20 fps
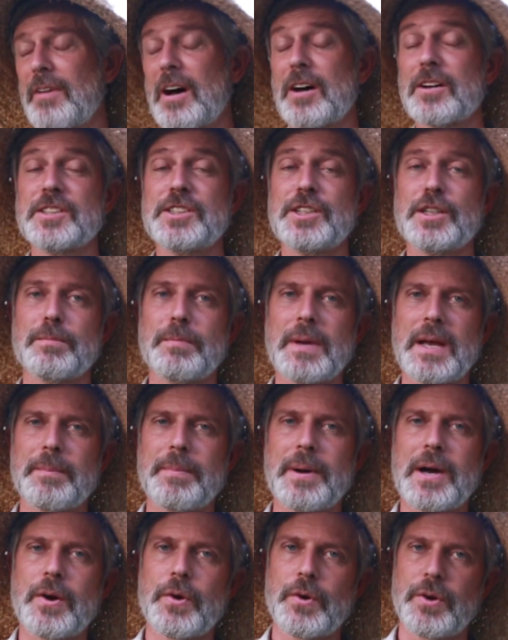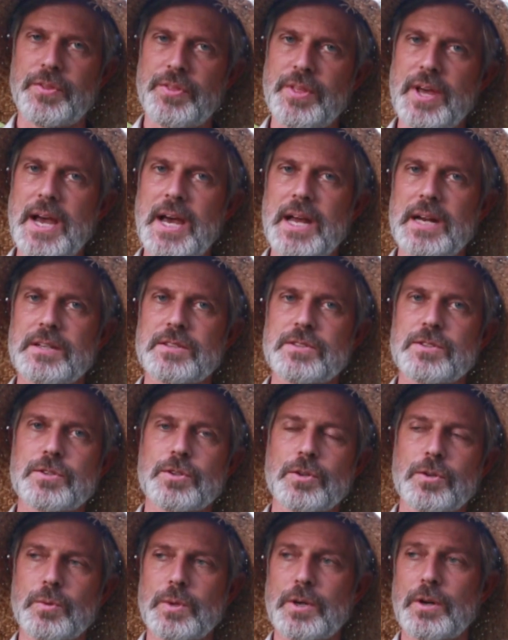volunteer manpower at that.
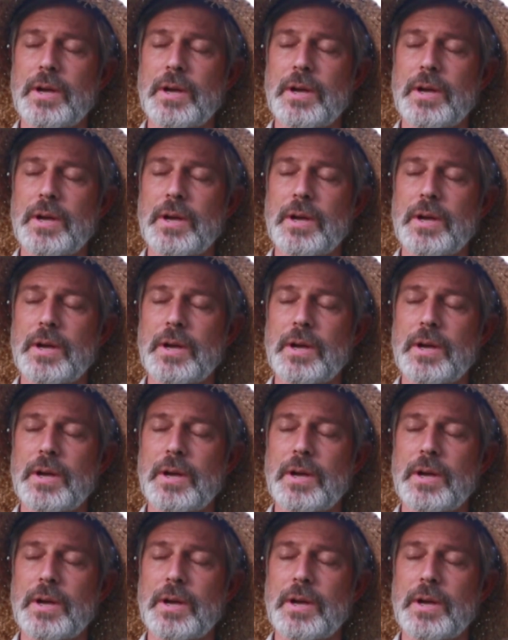So we